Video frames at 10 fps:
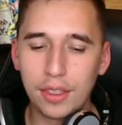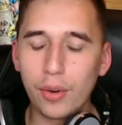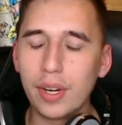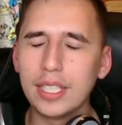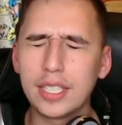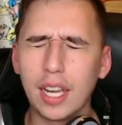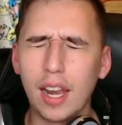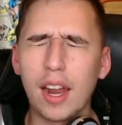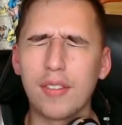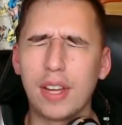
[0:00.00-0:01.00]
There is a
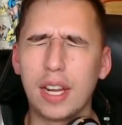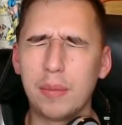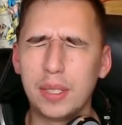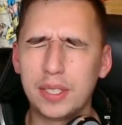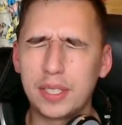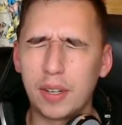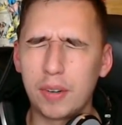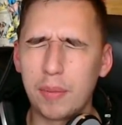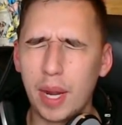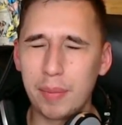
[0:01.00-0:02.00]
lot of elements that
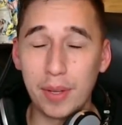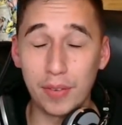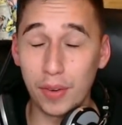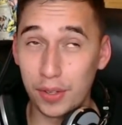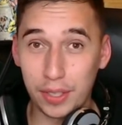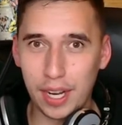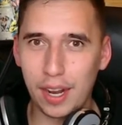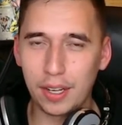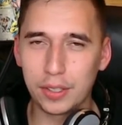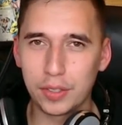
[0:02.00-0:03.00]
remind me of other
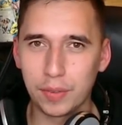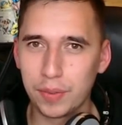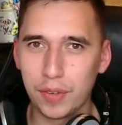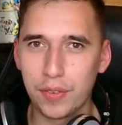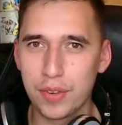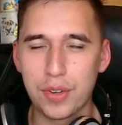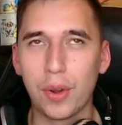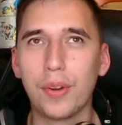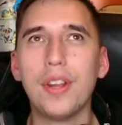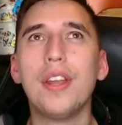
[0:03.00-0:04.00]
characters from different
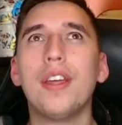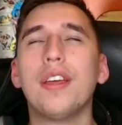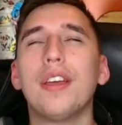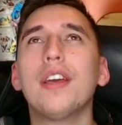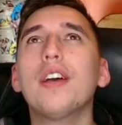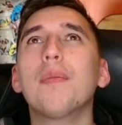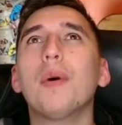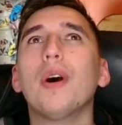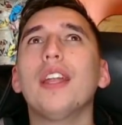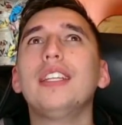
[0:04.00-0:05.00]
shonen,
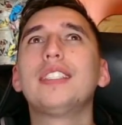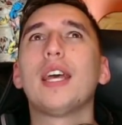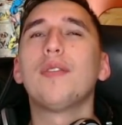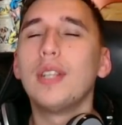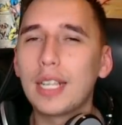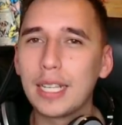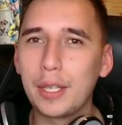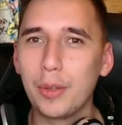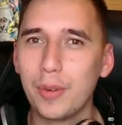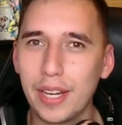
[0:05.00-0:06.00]
but he's definitely
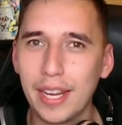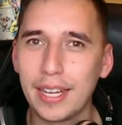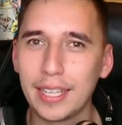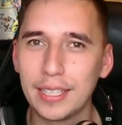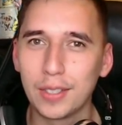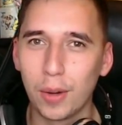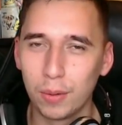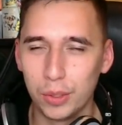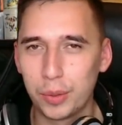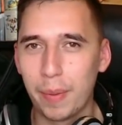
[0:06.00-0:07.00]
unique in his
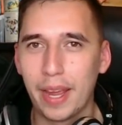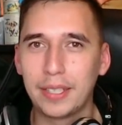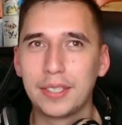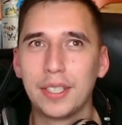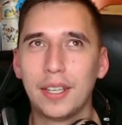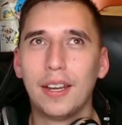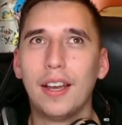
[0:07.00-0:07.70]
own respect.